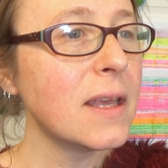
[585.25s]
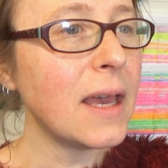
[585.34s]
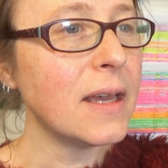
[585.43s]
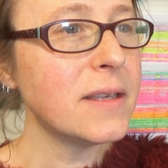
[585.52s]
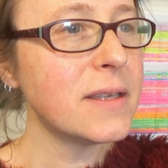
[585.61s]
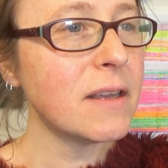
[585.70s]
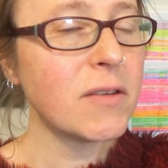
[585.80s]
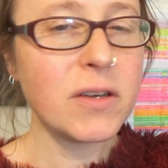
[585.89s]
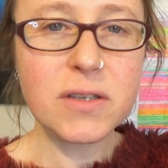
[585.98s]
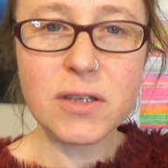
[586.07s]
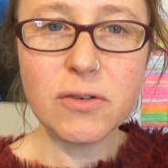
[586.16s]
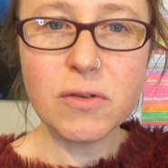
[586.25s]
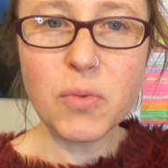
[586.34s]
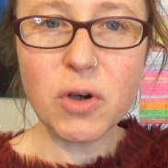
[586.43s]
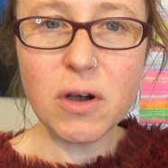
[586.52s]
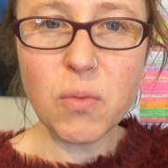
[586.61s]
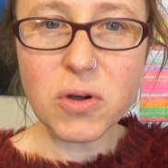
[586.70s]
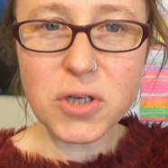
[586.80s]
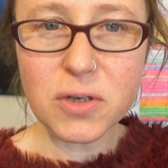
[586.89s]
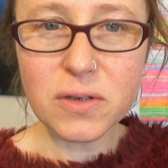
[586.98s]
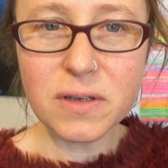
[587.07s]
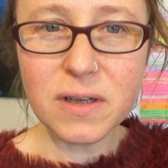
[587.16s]
Yes, I'm going to put a
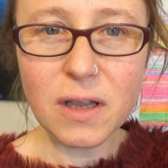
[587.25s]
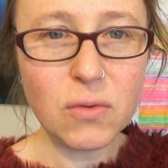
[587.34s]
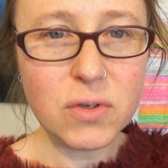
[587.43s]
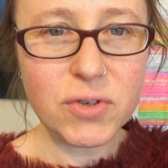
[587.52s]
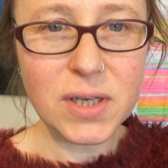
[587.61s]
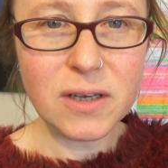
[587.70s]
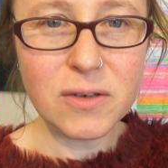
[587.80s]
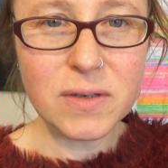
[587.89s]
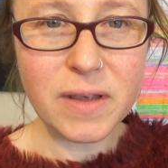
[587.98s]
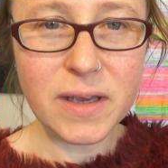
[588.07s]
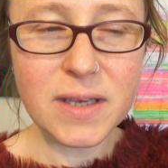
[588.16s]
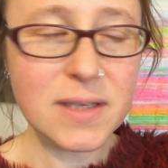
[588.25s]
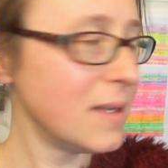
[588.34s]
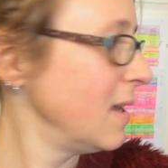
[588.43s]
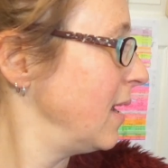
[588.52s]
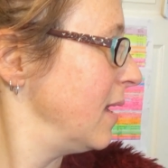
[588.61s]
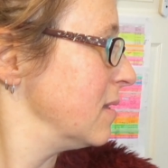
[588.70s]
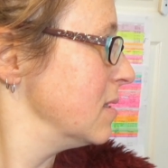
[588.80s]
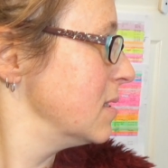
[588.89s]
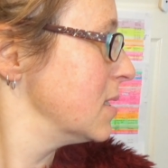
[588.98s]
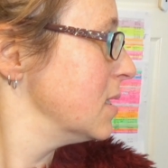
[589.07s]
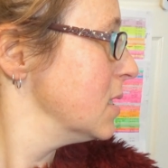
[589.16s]
wash on, a laundry load that is,
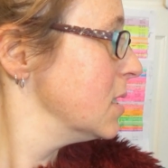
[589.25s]
and